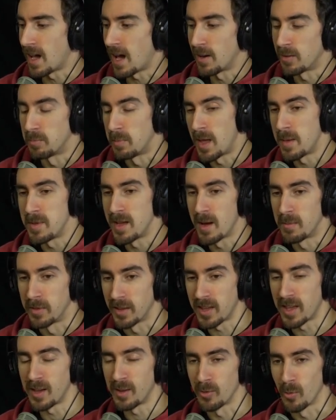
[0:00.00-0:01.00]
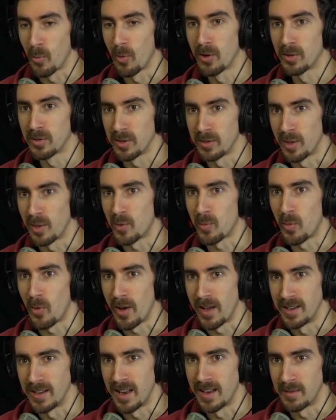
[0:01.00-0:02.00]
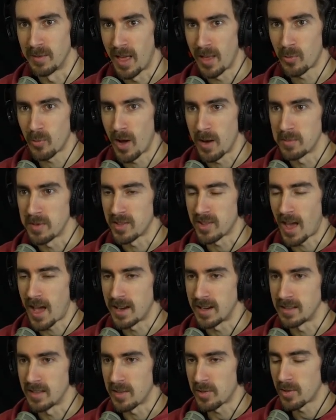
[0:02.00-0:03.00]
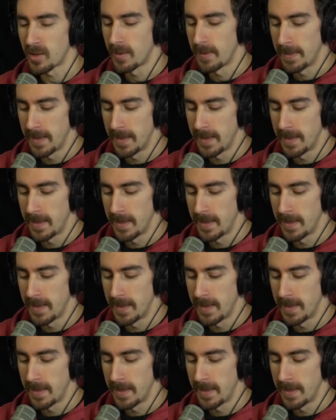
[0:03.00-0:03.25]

I don't, maybe I'm the king of the world at this point, and that's why I'm deciding this.